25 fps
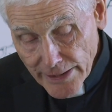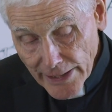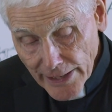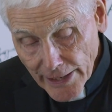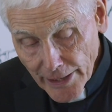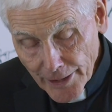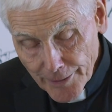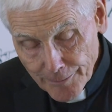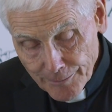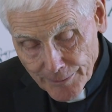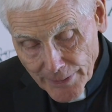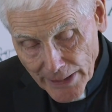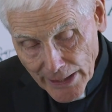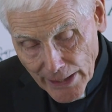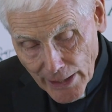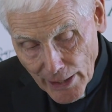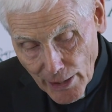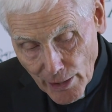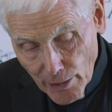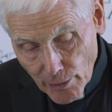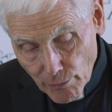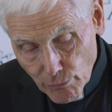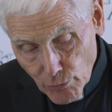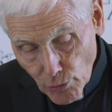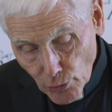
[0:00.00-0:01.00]
there
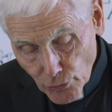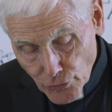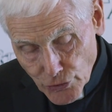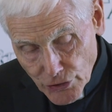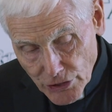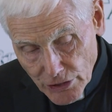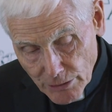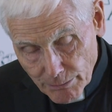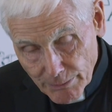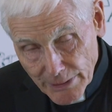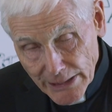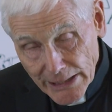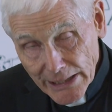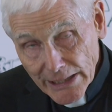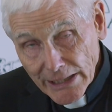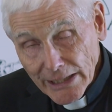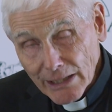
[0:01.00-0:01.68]
wrote to me,